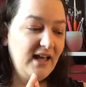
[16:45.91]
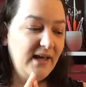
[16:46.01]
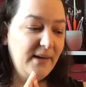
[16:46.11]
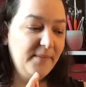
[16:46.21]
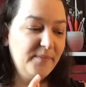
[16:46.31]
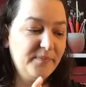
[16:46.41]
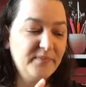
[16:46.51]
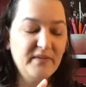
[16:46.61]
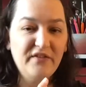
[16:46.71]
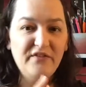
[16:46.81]

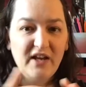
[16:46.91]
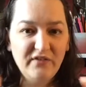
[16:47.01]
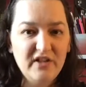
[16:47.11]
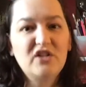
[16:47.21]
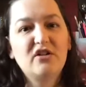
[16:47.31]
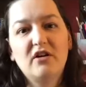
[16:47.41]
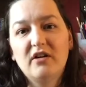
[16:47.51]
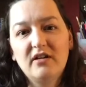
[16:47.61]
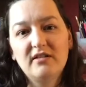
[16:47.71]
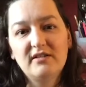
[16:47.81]
Fine Fish
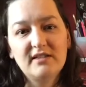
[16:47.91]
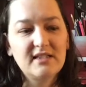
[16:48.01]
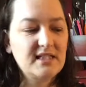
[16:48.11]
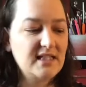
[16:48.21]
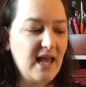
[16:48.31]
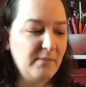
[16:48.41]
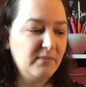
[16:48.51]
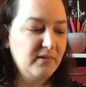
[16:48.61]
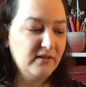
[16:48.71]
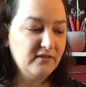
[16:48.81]
Yarns,
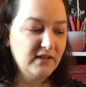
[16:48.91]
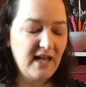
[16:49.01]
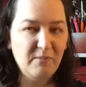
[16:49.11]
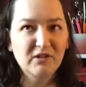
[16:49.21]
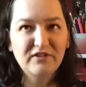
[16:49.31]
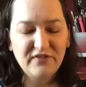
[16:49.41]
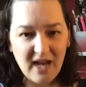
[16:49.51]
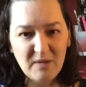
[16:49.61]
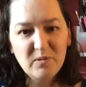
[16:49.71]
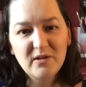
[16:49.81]
Emerald
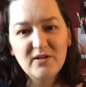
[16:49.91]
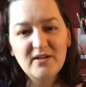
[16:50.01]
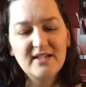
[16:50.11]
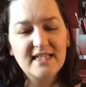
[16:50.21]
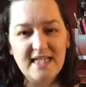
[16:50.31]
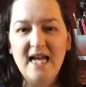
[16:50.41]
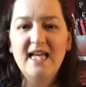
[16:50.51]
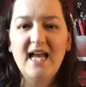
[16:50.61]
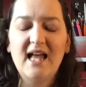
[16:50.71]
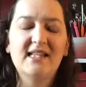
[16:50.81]
Fibres,
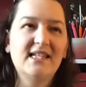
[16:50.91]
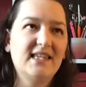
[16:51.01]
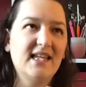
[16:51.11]
Dye Candy.